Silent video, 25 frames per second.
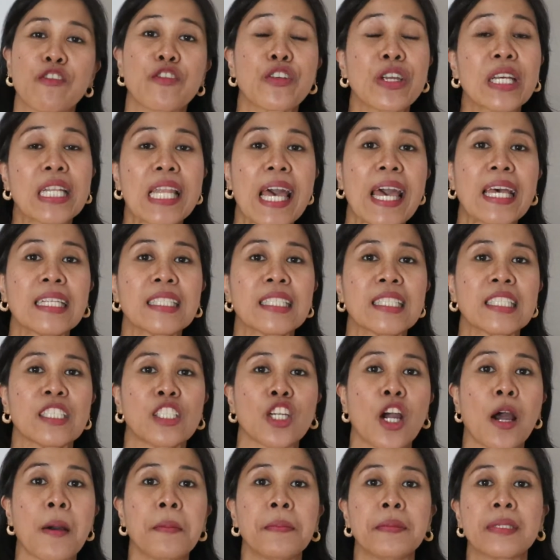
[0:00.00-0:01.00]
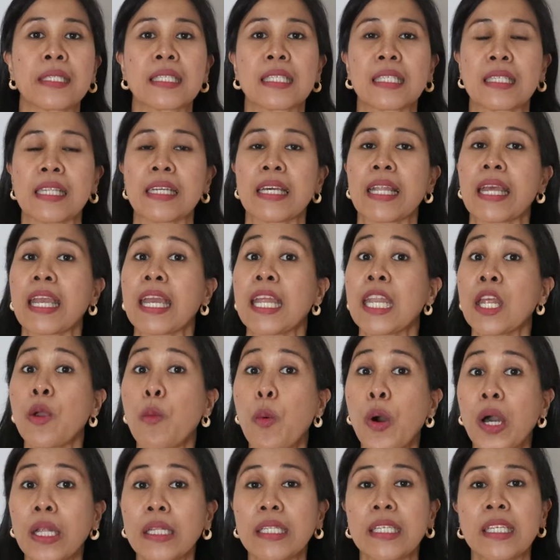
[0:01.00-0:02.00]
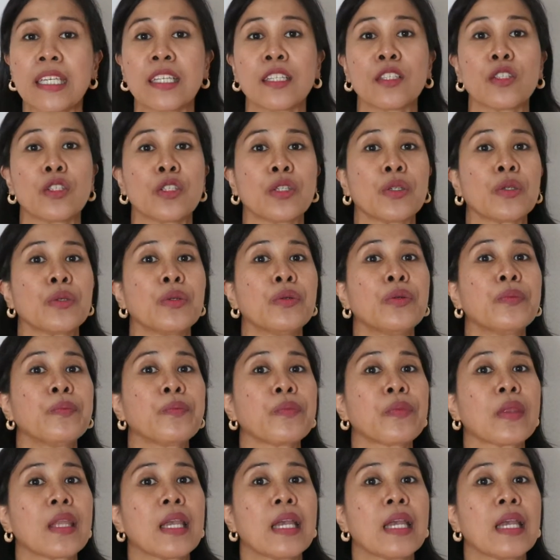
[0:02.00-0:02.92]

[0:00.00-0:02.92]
Freelance jobs that anyone can do,